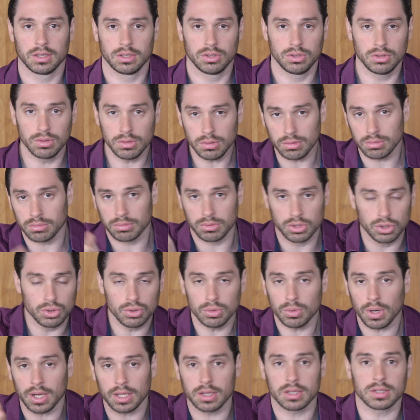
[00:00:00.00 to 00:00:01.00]

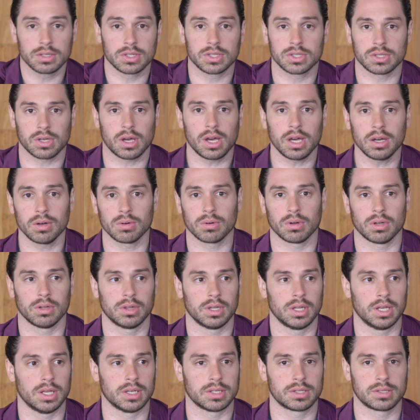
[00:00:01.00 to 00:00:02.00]
You are the decider
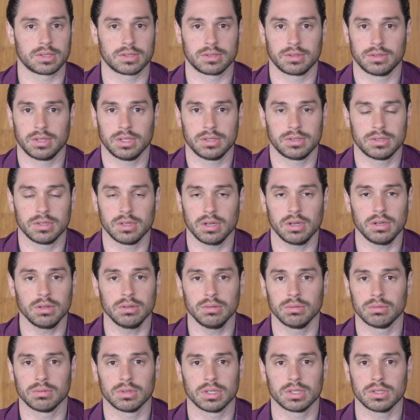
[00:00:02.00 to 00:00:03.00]
on this. There's
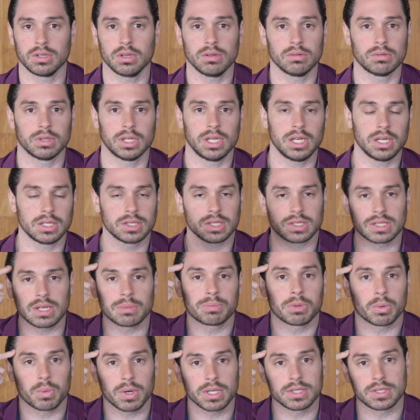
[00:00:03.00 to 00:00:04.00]
no leagues
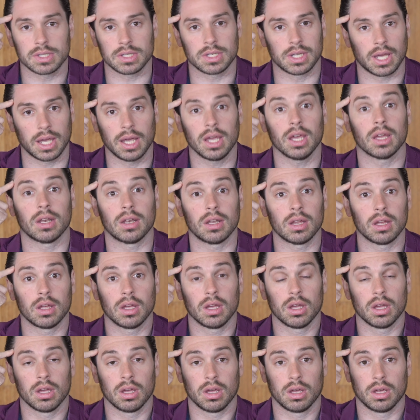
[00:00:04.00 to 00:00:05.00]
except the ones in your head.
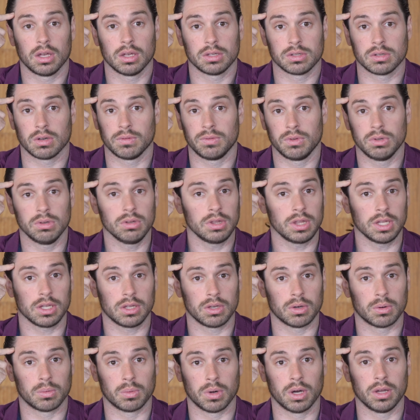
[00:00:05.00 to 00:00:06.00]
So if you think
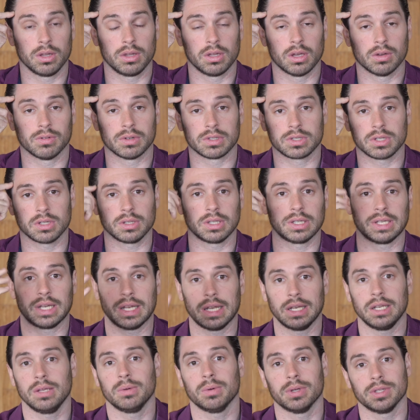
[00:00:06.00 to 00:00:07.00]
you're worthy of it, don't let
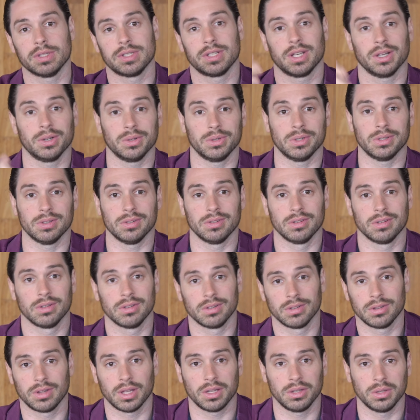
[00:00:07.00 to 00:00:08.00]
anyone tell you
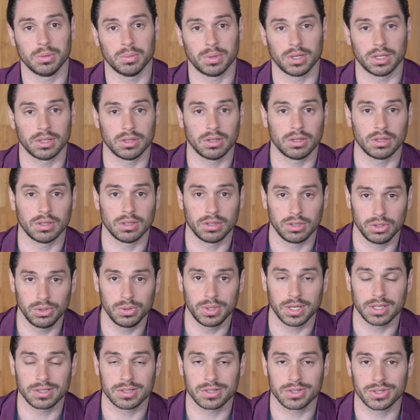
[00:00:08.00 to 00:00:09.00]
that you are not. You
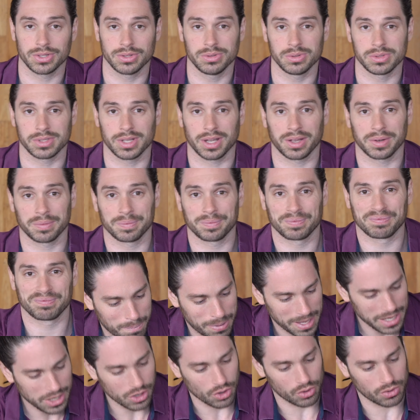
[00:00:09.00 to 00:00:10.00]
get to choose that.
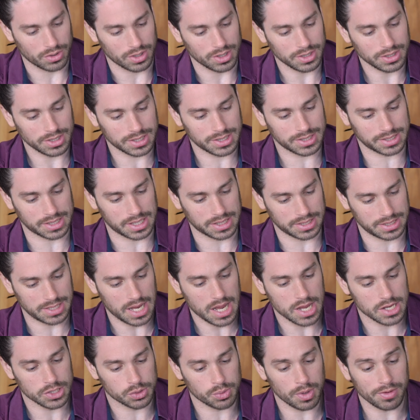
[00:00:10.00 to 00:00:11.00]
Pinkoez
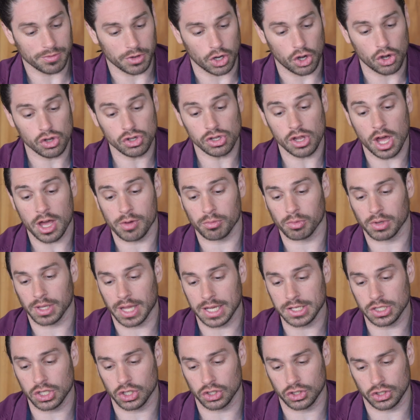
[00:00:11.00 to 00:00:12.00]
says, we have an online
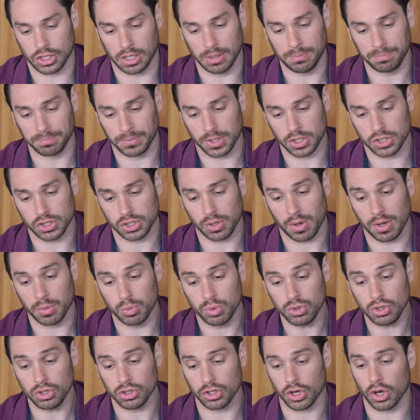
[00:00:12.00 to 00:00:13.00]
relationship, so I
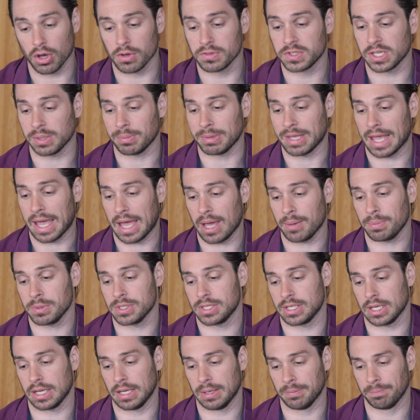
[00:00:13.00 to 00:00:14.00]
wouldn't know if something
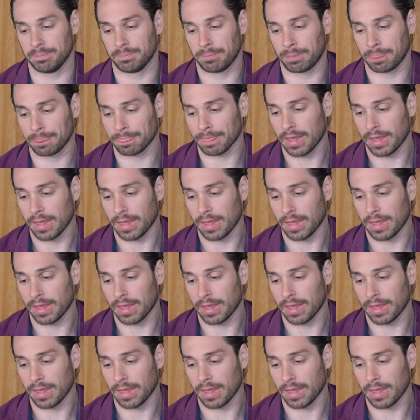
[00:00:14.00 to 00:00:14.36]
happened to him.